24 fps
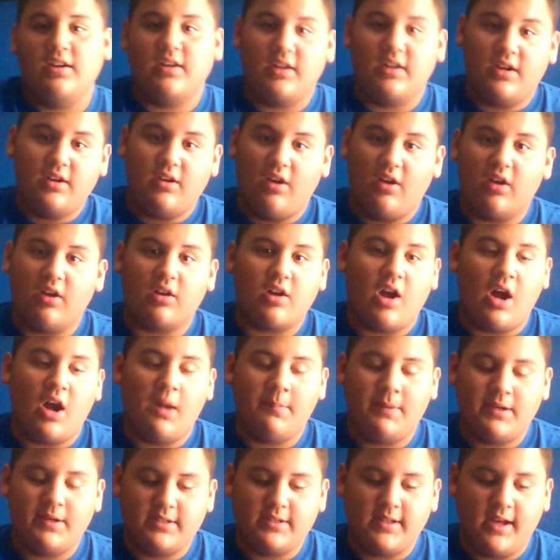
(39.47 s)
getting all the
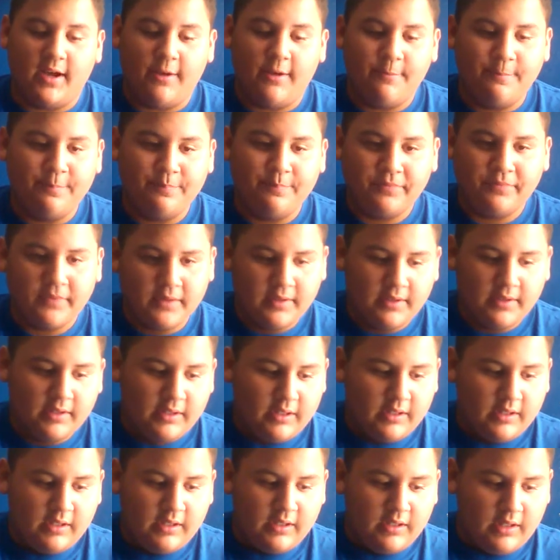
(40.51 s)
comments out
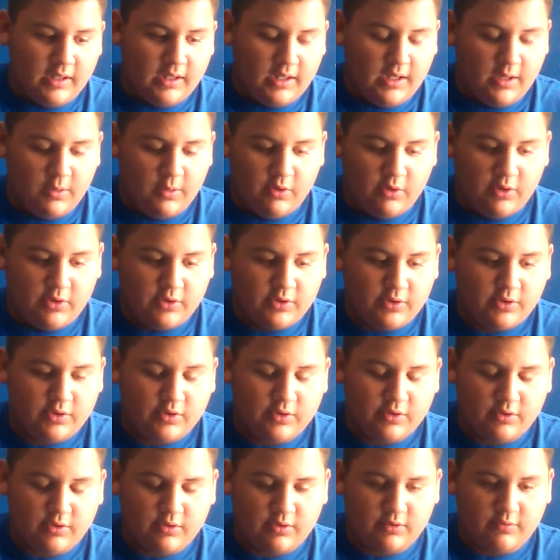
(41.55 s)
it
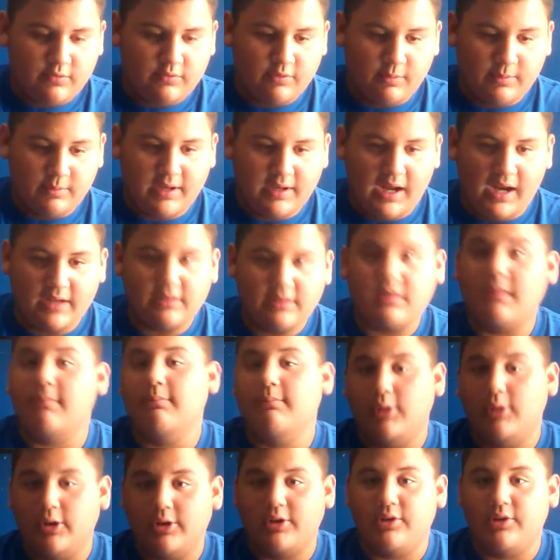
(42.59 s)
was from a guy named
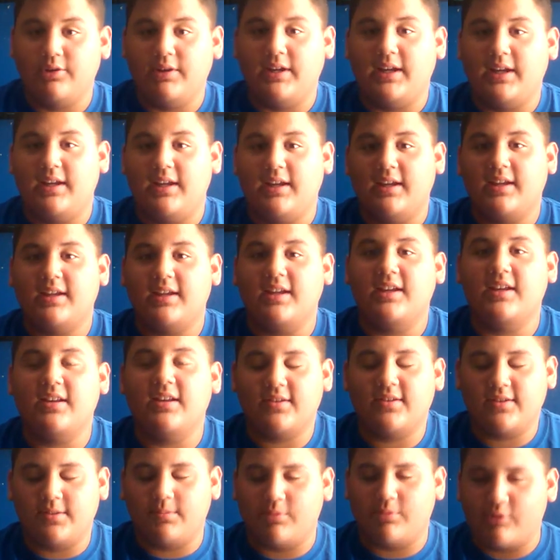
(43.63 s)
mercury he
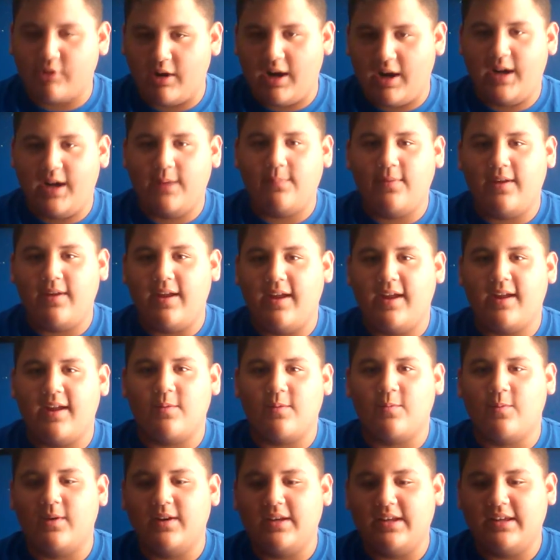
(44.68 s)
subscribed
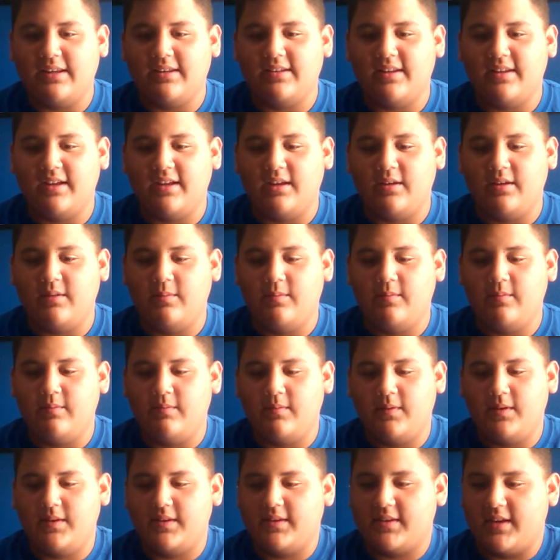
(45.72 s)
and what he said
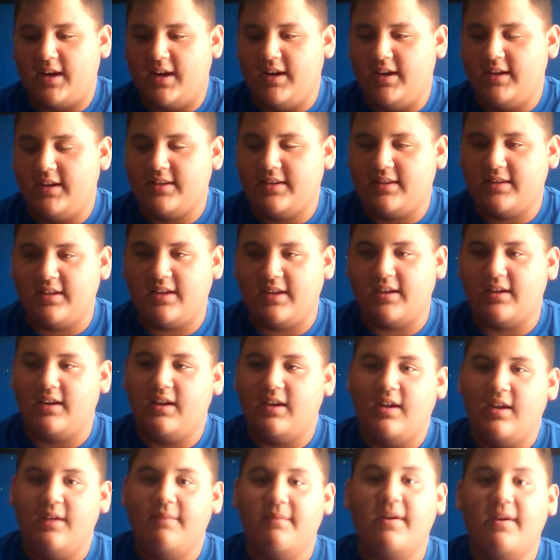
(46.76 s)
was kind of nice to say
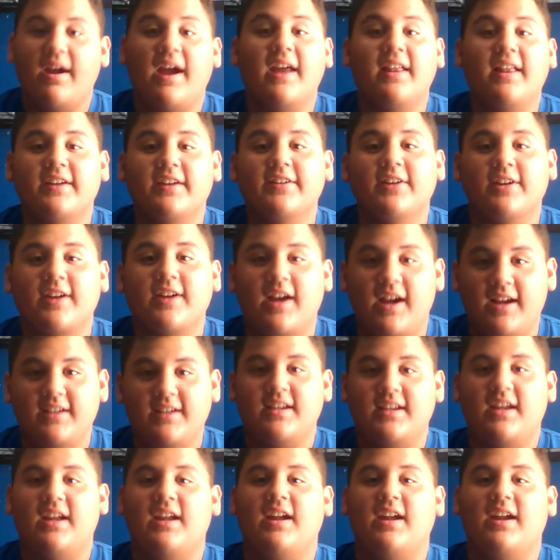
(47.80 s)
man i like your
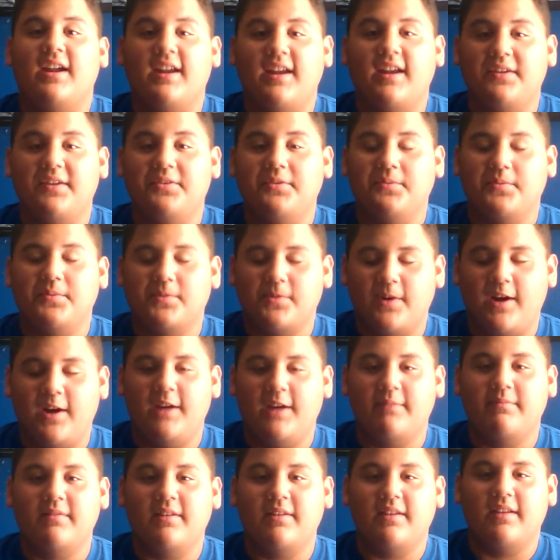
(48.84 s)
content and i
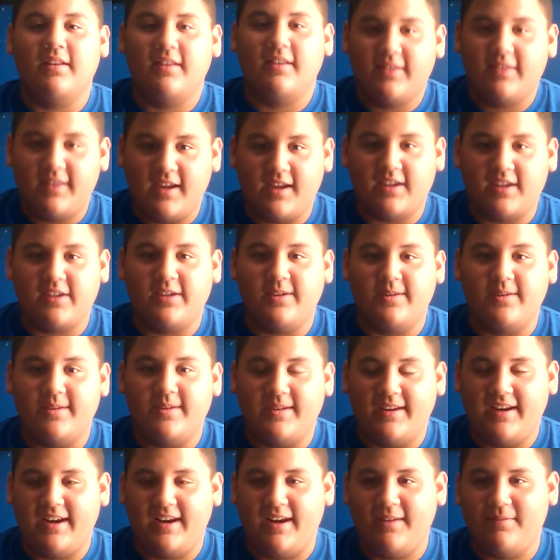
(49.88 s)
subscribe thank you
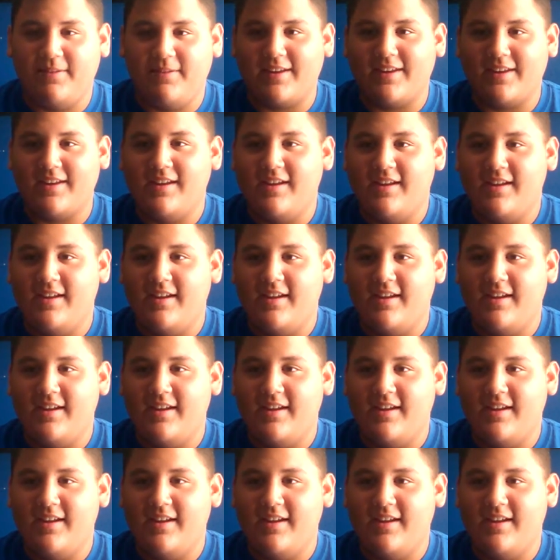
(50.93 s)
and i'm like